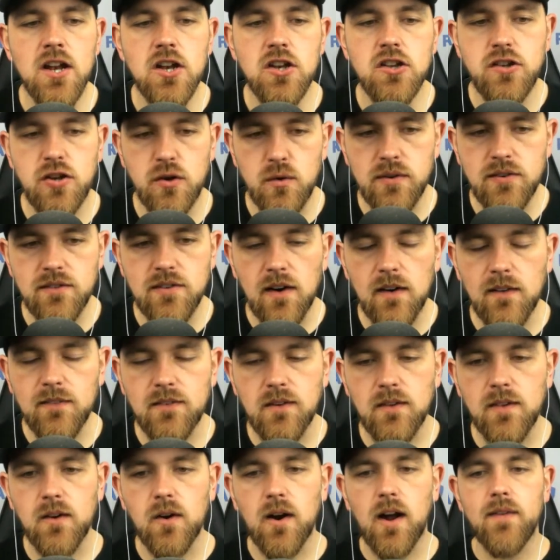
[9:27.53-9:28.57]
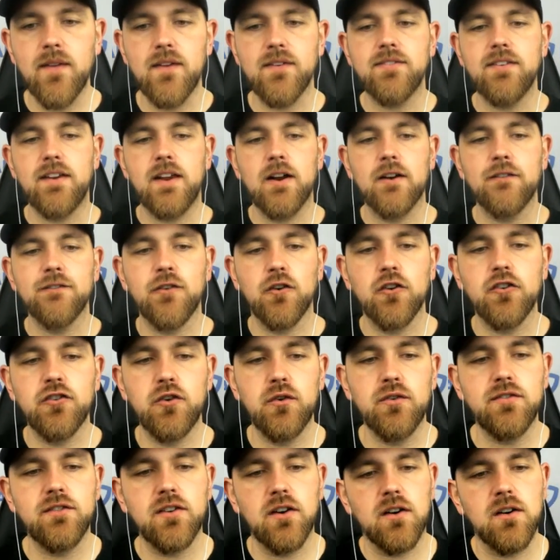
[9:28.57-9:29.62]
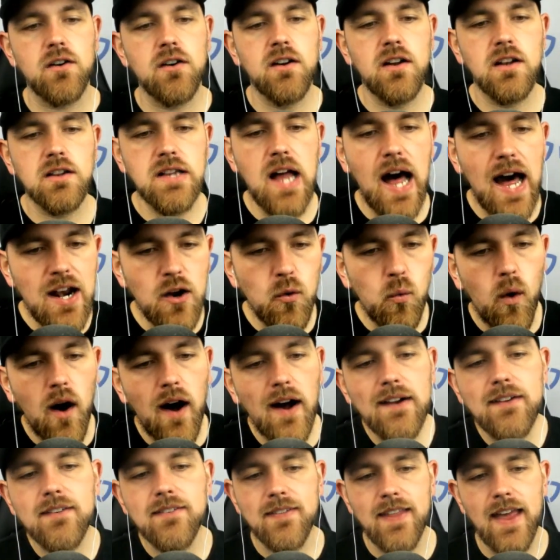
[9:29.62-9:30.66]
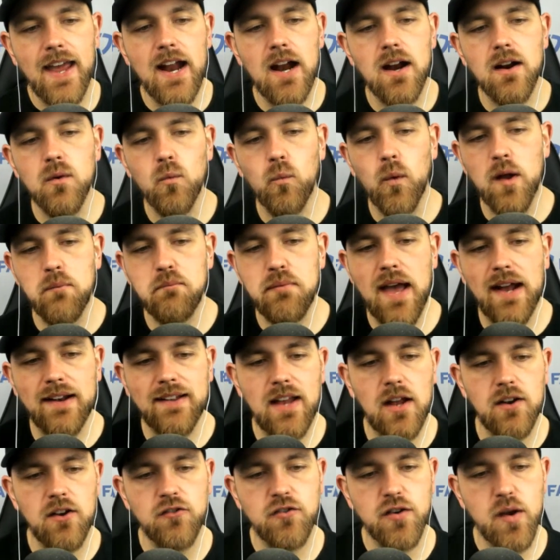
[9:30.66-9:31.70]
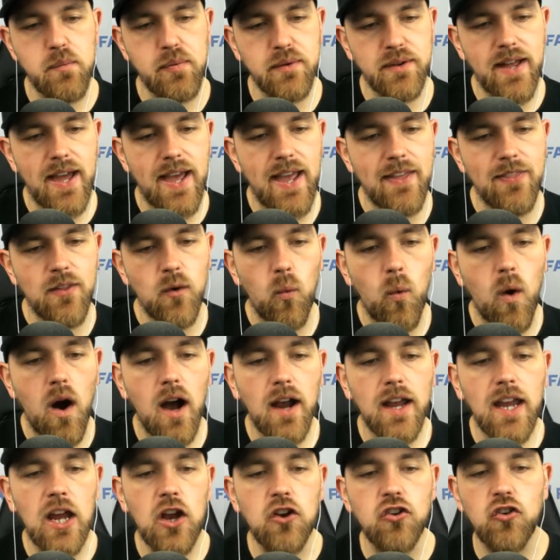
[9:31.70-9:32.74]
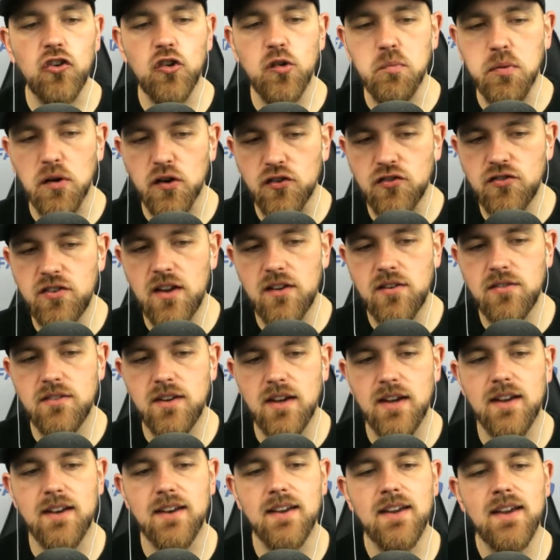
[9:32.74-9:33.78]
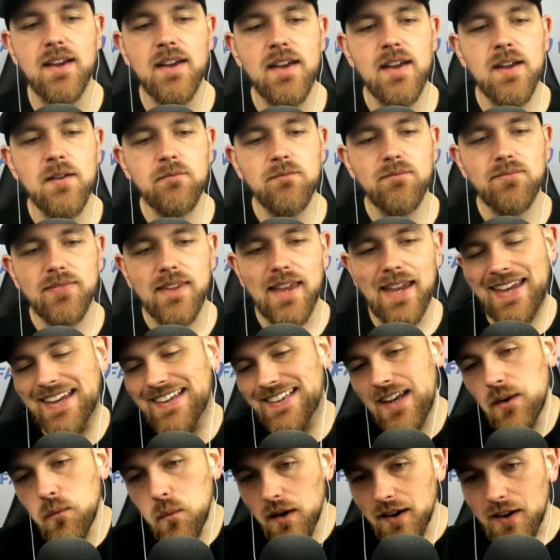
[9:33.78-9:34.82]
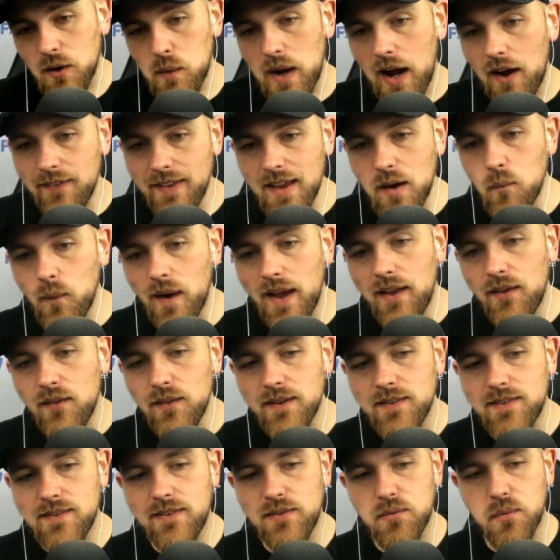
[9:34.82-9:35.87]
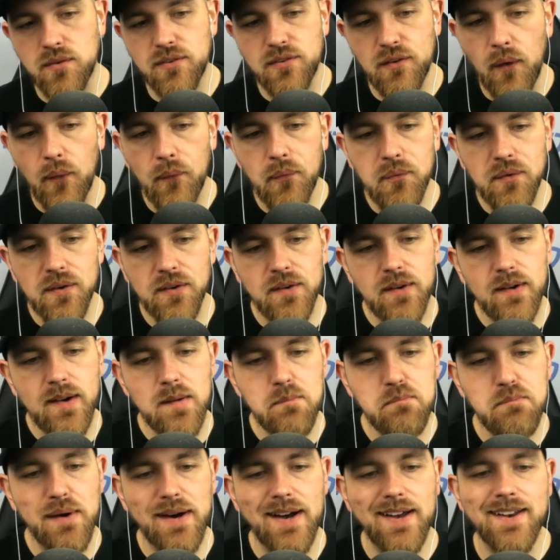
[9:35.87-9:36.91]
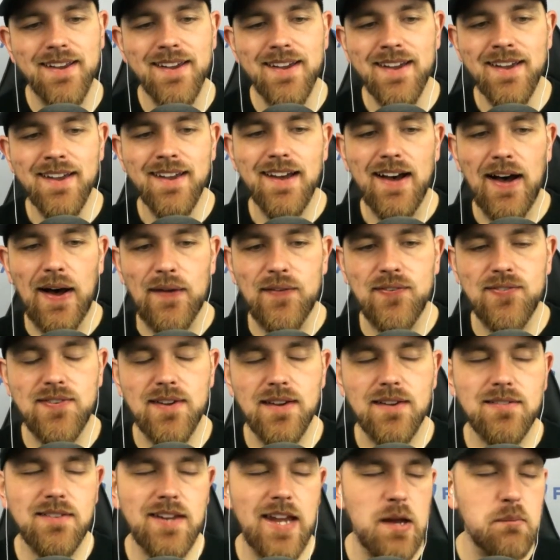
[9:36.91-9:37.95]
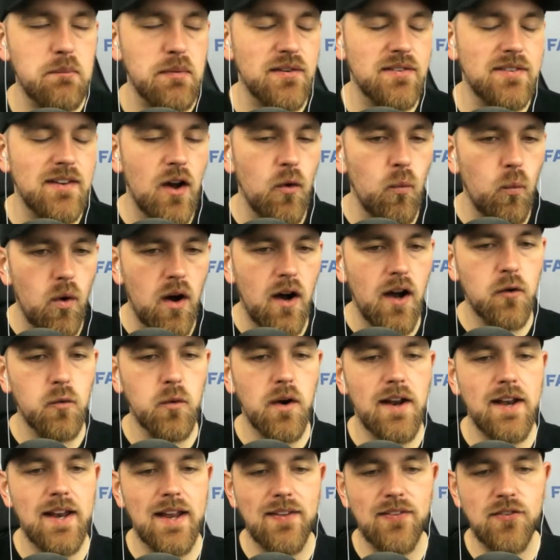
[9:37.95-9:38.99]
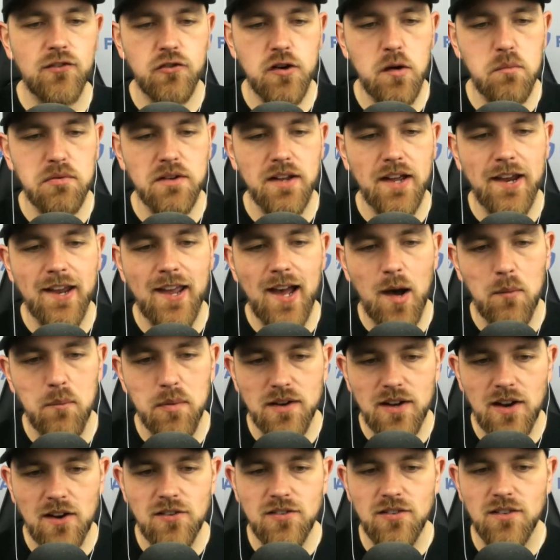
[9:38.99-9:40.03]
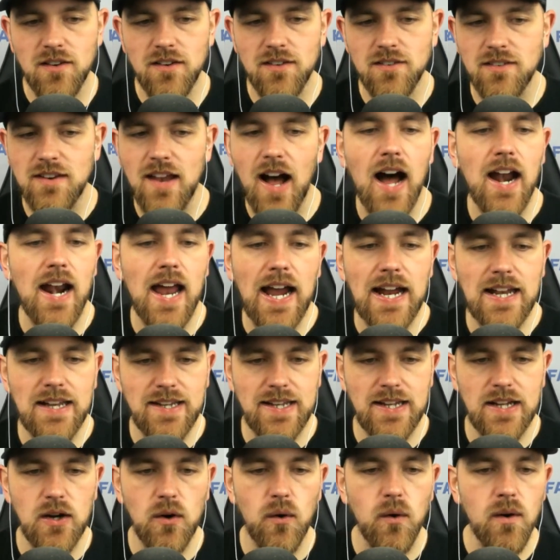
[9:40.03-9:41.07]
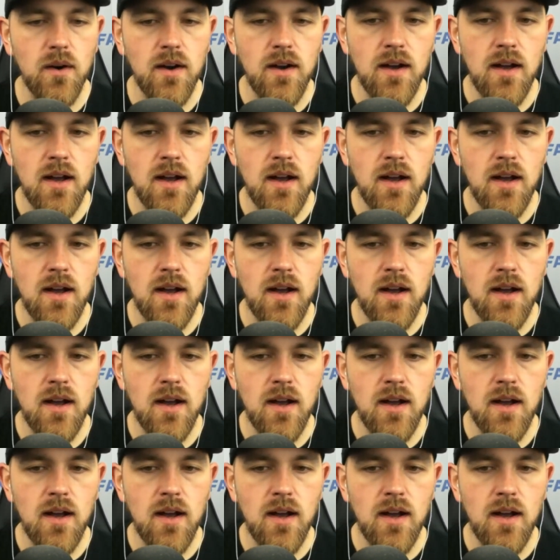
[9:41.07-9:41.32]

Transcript: Two starts earlier on this year for Schuster, a lot of walks there, went back down to AAA, and the walk issues persisted. He did work around them well because his results were good, but a 16% walk rate against AAA competition is not ideal.